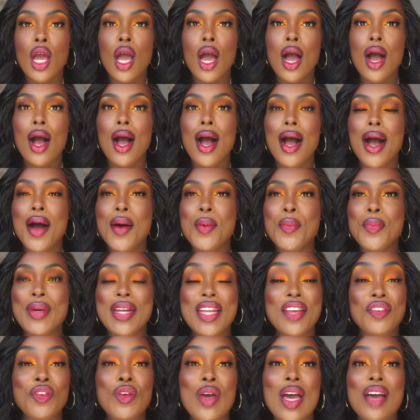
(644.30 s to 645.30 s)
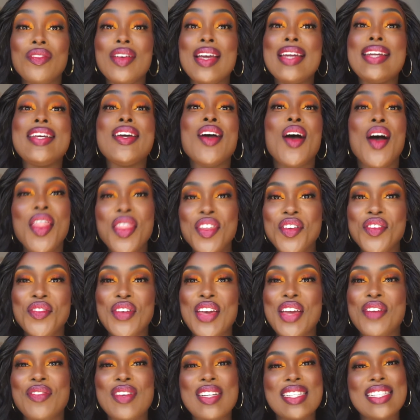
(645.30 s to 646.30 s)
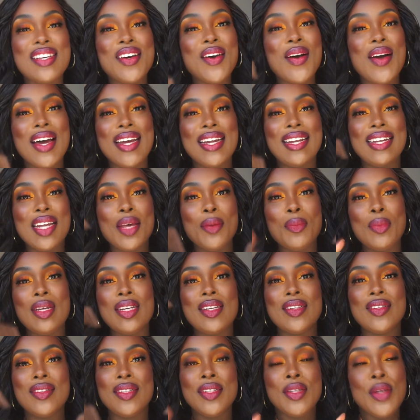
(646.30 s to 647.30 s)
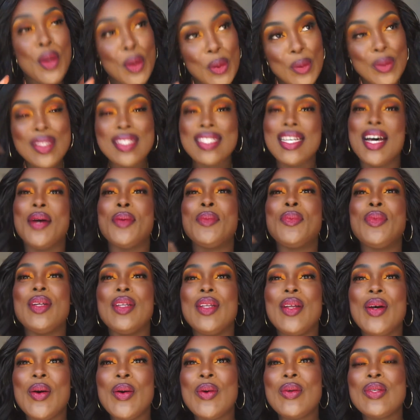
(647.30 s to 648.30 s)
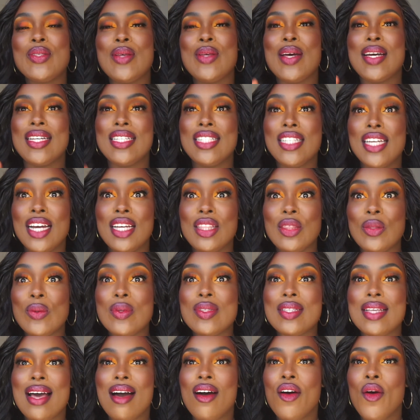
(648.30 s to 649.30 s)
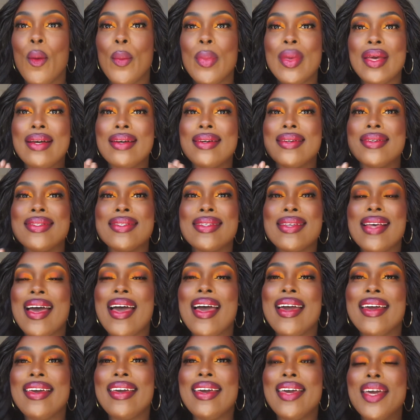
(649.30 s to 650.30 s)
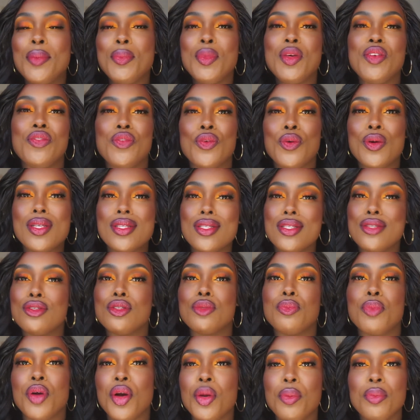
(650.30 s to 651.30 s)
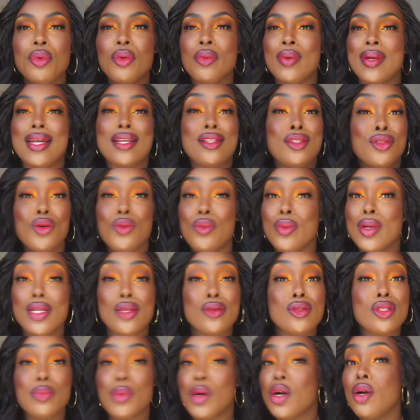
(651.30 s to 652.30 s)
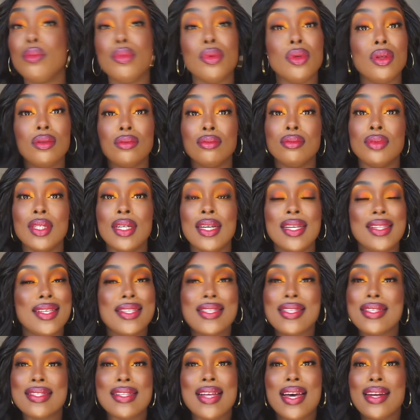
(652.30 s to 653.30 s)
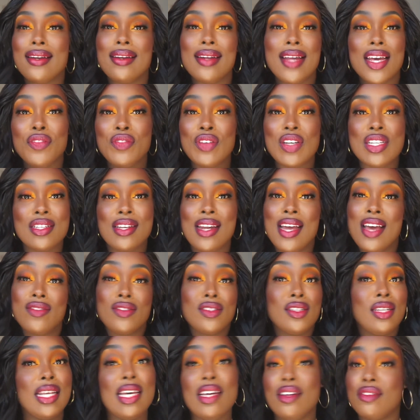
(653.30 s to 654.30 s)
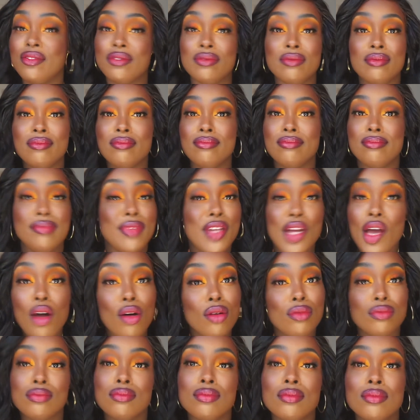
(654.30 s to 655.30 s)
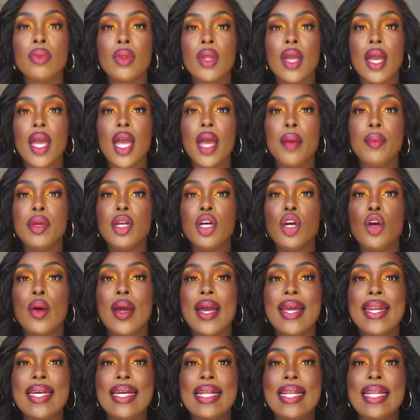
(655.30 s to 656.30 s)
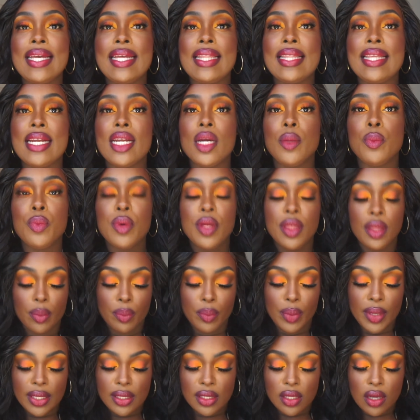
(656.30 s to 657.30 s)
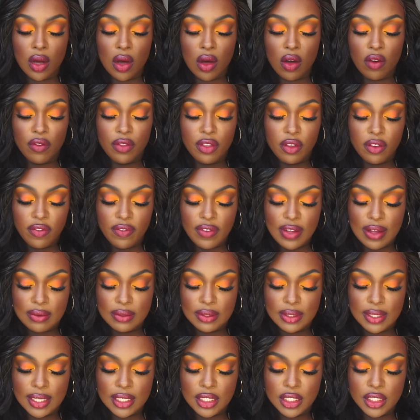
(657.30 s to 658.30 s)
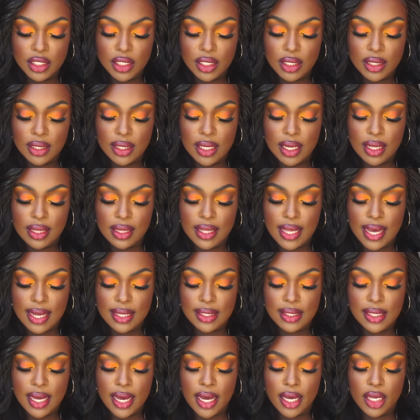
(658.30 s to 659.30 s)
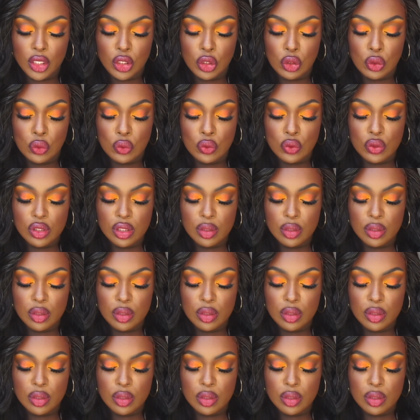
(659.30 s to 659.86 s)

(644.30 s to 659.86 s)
But if you have any other favorites, go ahead and let me know down below so I can check those out, because I can't be forced to use purple when I don't want to use purple. This is not a life I should have to live. No. I'm gonna go ahead and clean that up with a bit of the foundation that I used